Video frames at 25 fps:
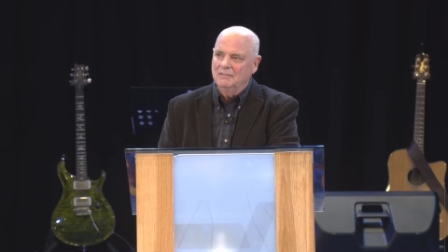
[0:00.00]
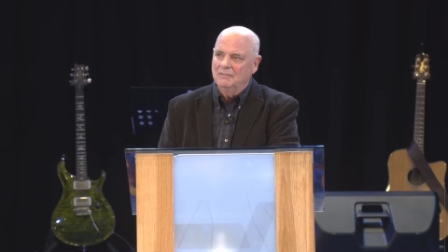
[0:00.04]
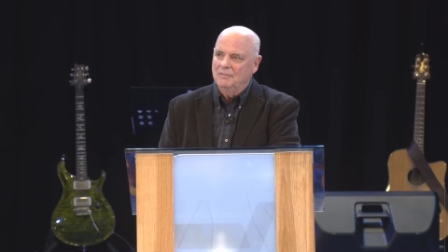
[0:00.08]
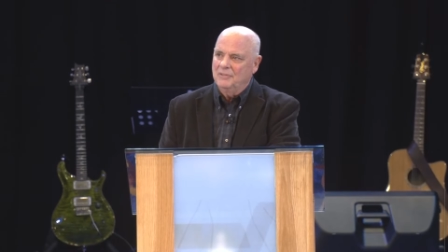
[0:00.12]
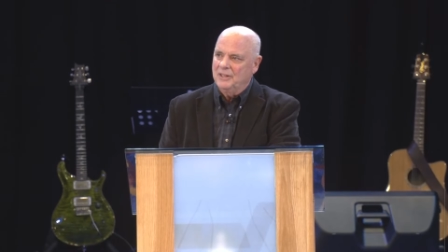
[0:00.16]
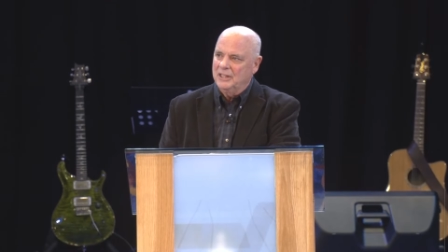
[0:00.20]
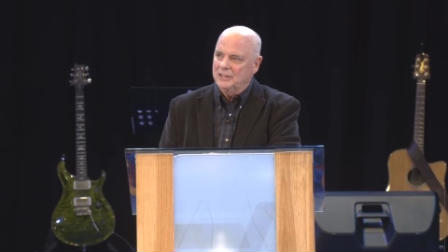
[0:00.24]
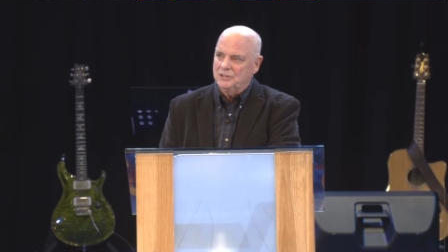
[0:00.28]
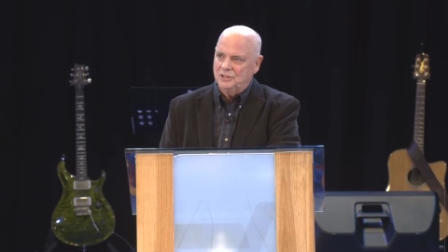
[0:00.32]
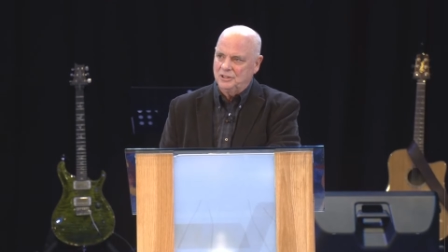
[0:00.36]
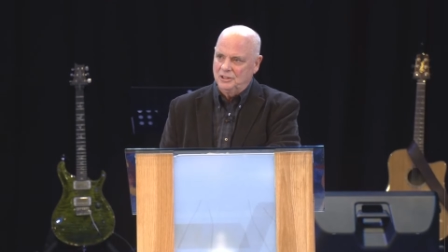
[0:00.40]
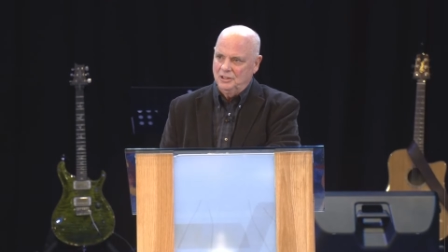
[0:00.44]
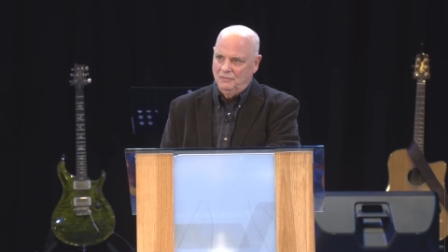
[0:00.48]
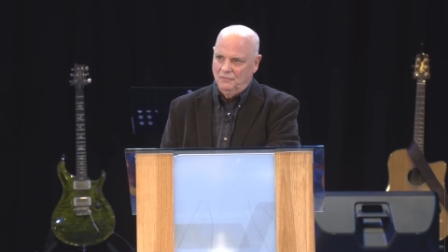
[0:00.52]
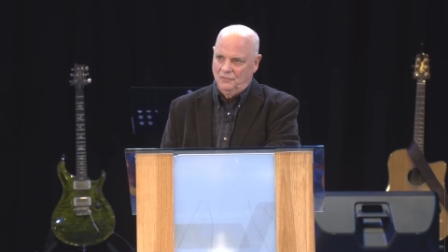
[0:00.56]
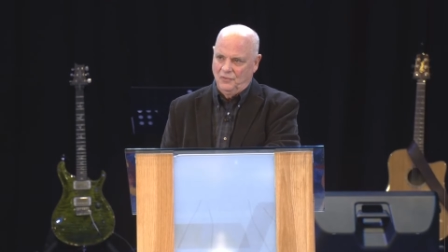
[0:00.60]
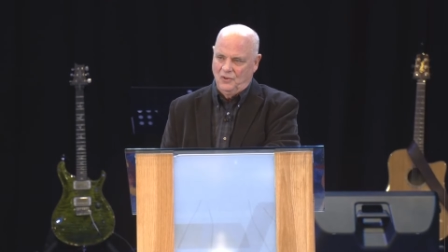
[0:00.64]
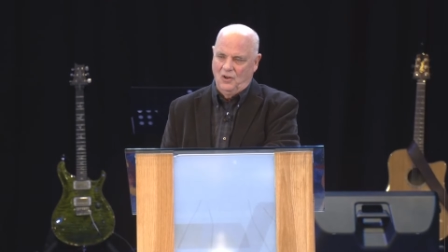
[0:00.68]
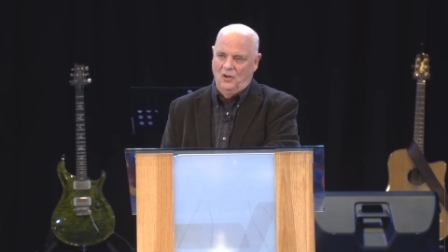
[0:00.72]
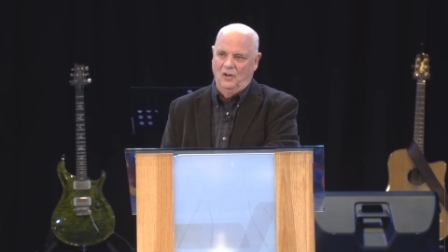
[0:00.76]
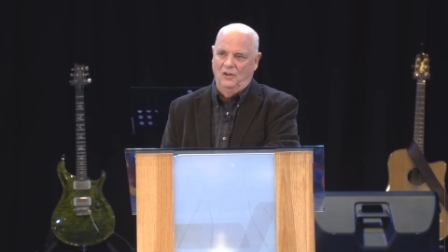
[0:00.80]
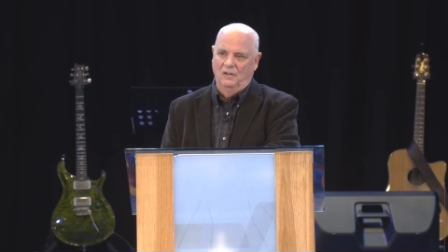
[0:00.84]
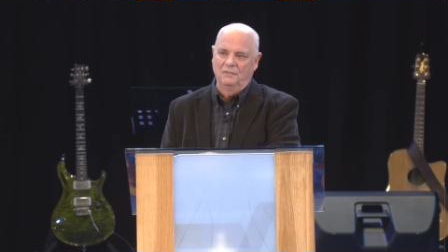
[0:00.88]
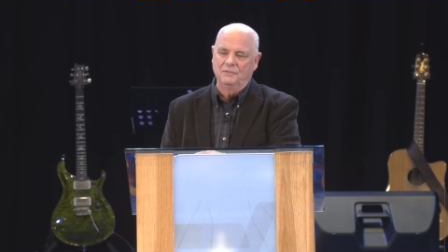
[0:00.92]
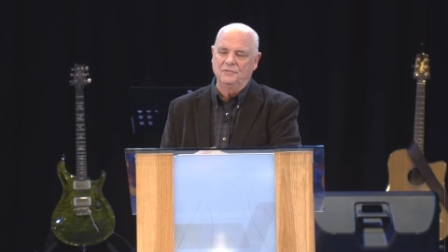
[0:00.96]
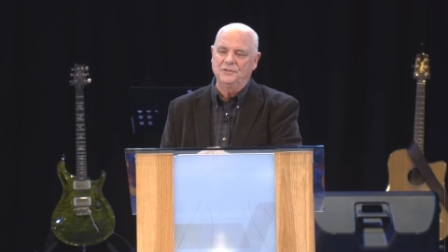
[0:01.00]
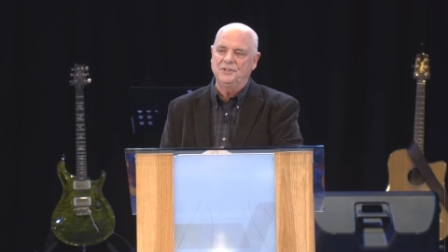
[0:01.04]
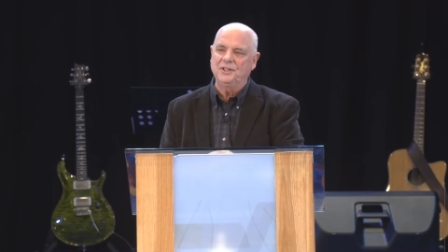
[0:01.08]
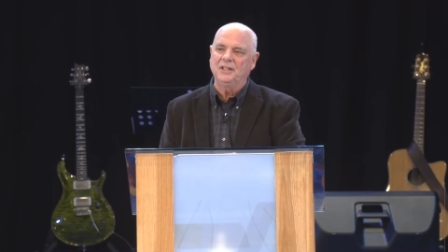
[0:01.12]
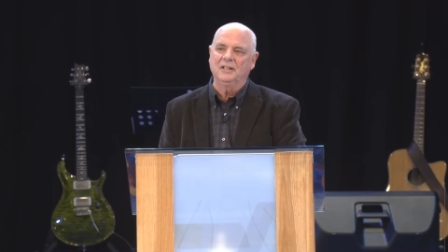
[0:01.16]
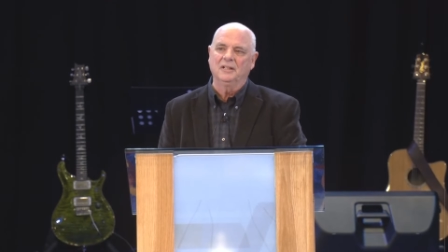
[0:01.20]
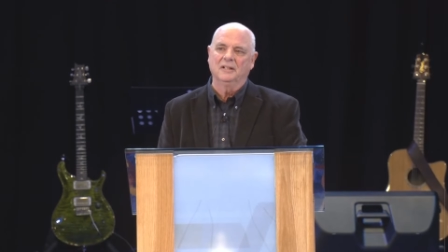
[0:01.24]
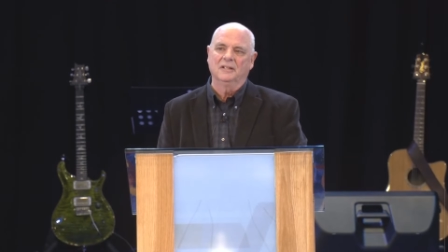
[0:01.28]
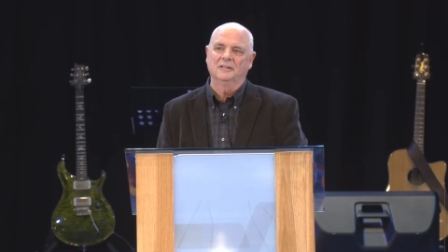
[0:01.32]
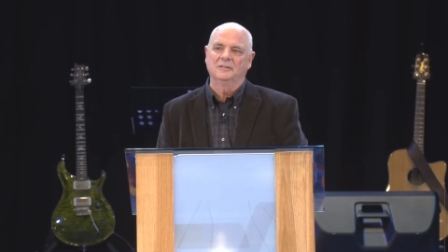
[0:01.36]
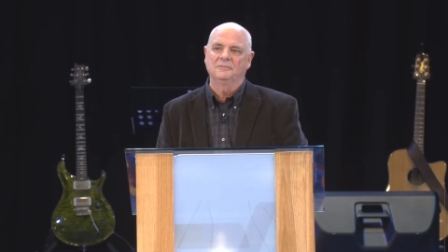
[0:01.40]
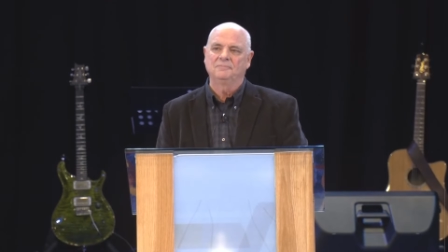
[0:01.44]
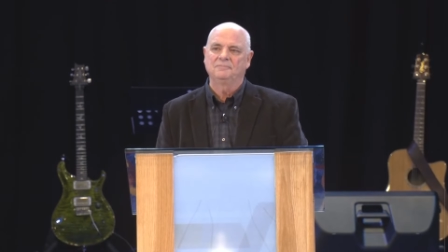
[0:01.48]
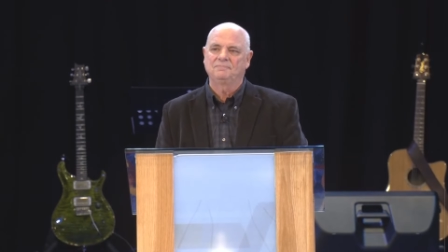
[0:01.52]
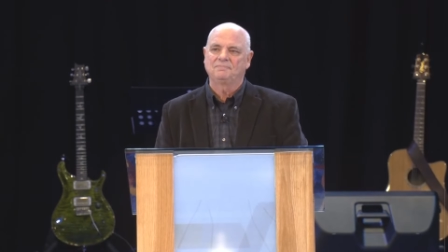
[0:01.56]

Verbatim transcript: that's involved here.